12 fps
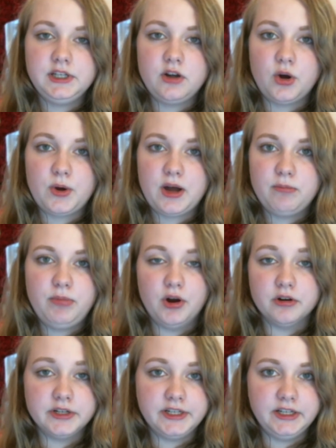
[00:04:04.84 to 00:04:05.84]
go out
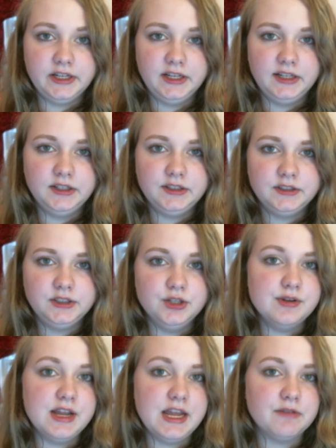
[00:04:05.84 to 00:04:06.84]
partying,
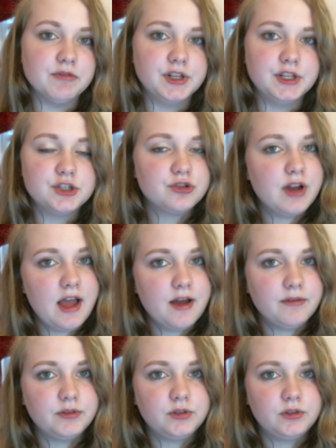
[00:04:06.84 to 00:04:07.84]
you can't really
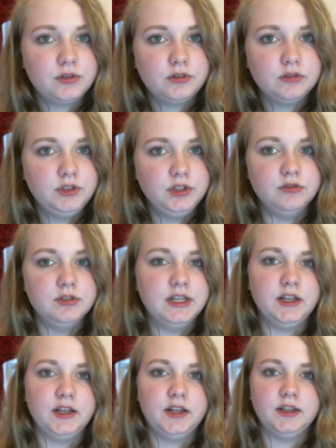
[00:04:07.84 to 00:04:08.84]
travel, you
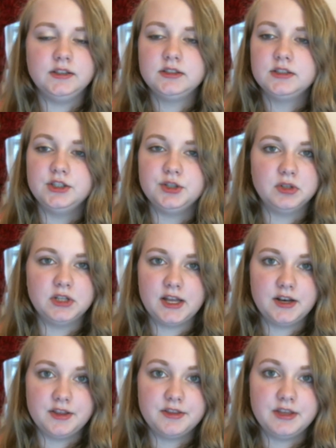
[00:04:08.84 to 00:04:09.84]
can't do a lot
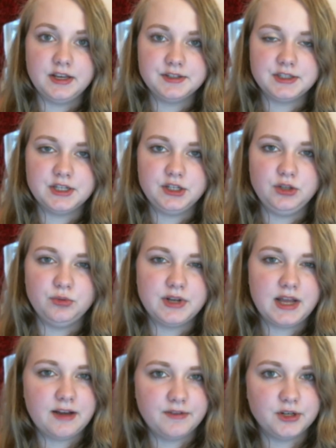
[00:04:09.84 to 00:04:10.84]
of the things that you would
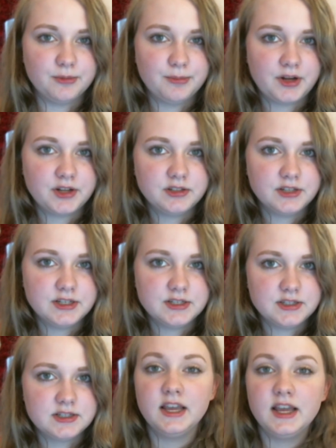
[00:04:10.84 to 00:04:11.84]
have on your bucket
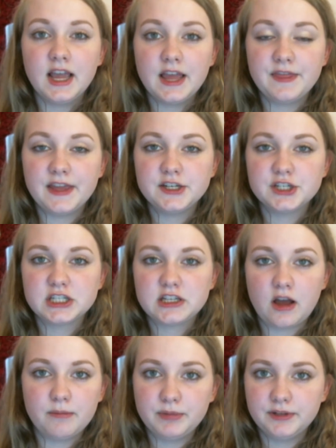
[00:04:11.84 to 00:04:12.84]
list. And they just
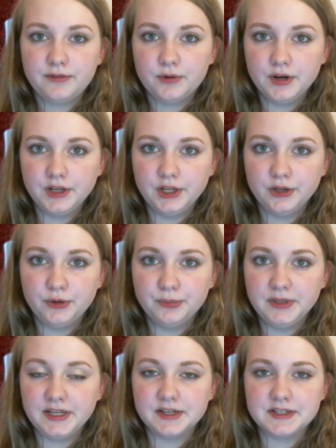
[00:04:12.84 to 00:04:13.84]
come before you
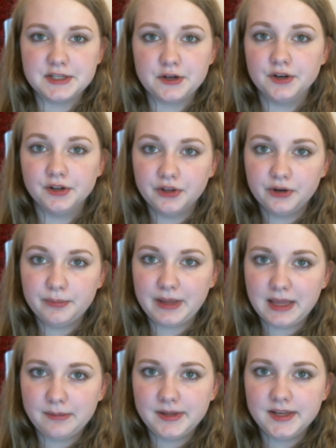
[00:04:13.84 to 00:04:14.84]
because they're your little
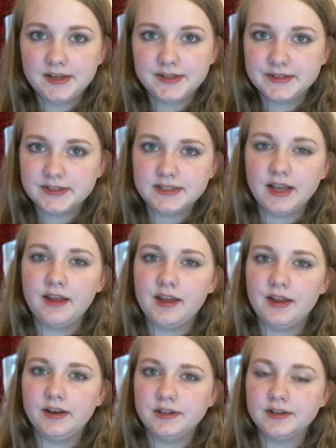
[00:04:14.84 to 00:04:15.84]
babies
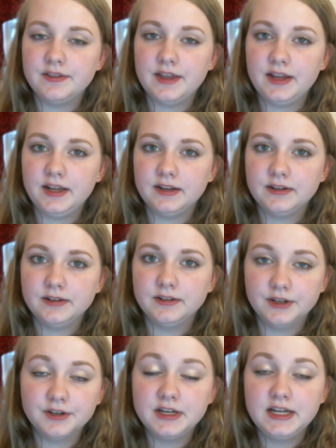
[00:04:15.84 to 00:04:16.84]
and
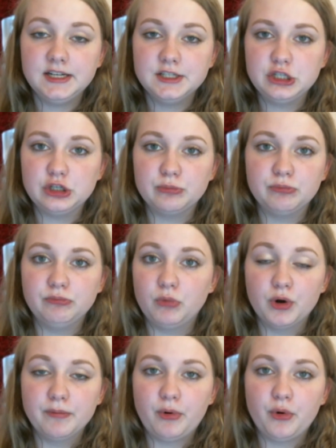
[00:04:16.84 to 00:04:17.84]
their needs are
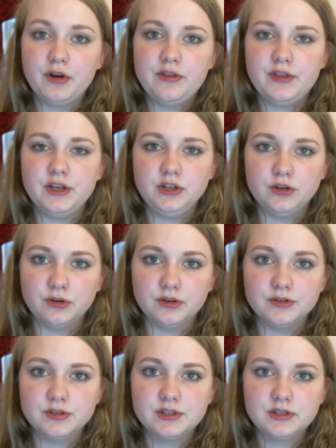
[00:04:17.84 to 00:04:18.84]
more important than
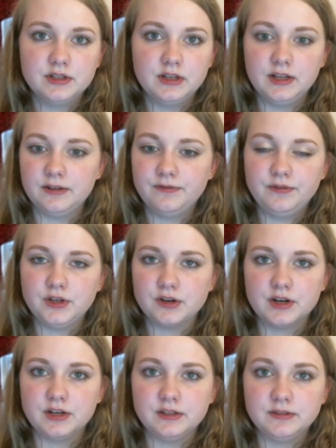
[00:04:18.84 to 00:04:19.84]
yours if you're
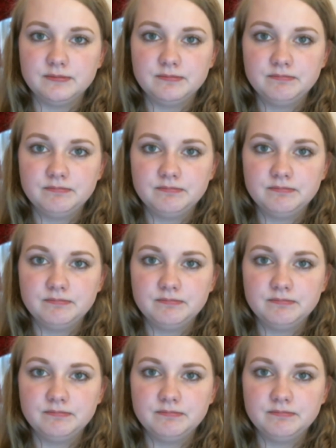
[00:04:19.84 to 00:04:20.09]
gonna